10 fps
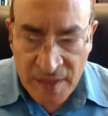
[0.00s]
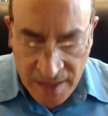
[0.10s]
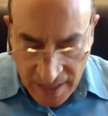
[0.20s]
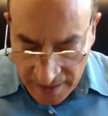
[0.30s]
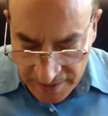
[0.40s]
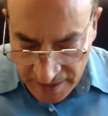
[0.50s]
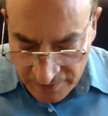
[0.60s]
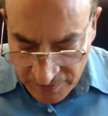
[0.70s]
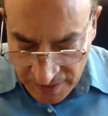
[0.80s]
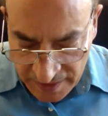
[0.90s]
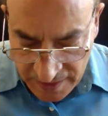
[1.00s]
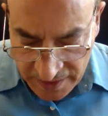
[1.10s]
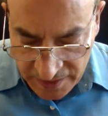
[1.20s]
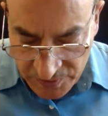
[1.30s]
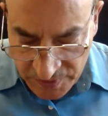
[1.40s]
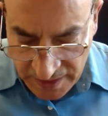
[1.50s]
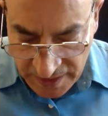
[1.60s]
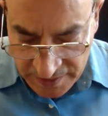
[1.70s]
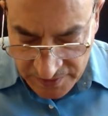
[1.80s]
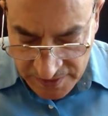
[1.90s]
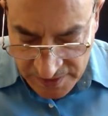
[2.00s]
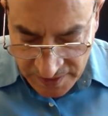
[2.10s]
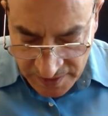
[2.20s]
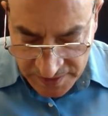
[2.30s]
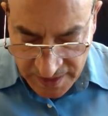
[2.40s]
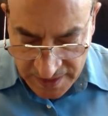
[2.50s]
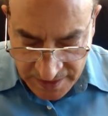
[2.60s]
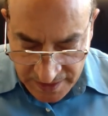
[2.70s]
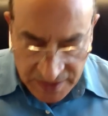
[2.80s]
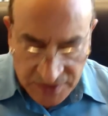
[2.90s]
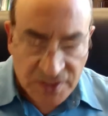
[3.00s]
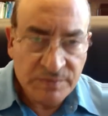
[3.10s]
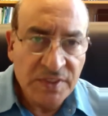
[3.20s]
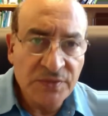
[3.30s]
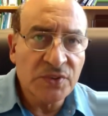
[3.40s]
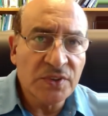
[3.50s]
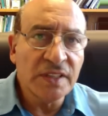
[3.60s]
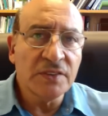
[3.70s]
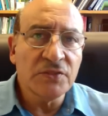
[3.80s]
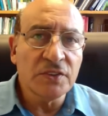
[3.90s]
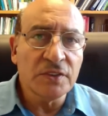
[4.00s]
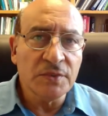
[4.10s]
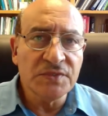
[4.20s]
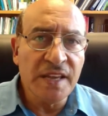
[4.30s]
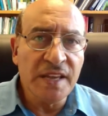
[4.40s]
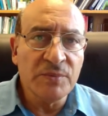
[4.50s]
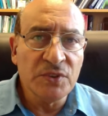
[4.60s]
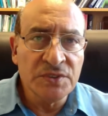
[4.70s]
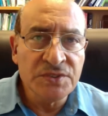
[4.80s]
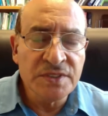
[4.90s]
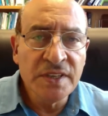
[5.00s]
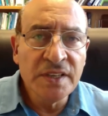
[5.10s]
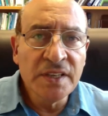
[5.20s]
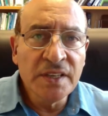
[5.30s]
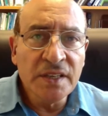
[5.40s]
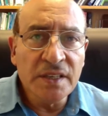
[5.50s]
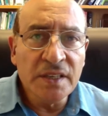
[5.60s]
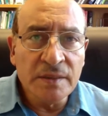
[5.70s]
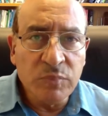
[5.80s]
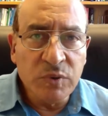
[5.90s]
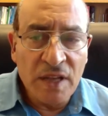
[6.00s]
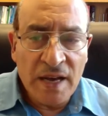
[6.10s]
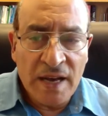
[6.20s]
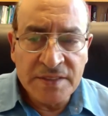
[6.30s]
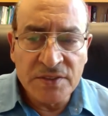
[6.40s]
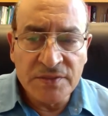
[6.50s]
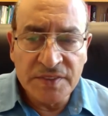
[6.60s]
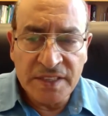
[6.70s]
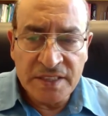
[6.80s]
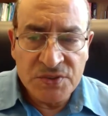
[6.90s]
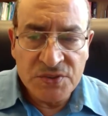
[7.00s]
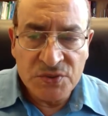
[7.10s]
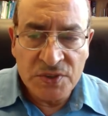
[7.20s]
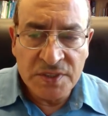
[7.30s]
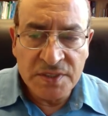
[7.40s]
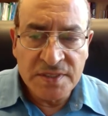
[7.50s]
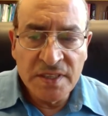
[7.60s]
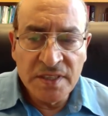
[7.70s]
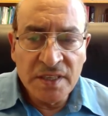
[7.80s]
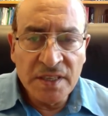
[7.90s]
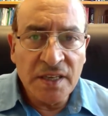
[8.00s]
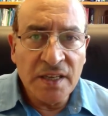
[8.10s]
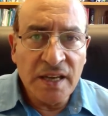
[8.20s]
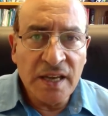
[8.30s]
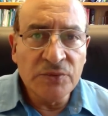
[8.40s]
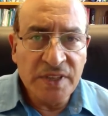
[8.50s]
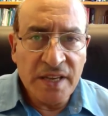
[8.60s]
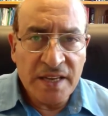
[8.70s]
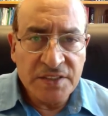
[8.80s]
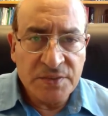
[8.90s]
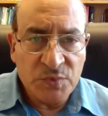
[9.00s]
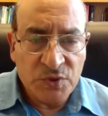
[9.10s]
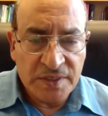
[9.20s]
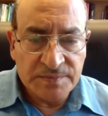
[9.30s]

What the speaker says: And then finally, we get the results, as I mentioned before, in the form of tables, plots of various sorts, and we export it.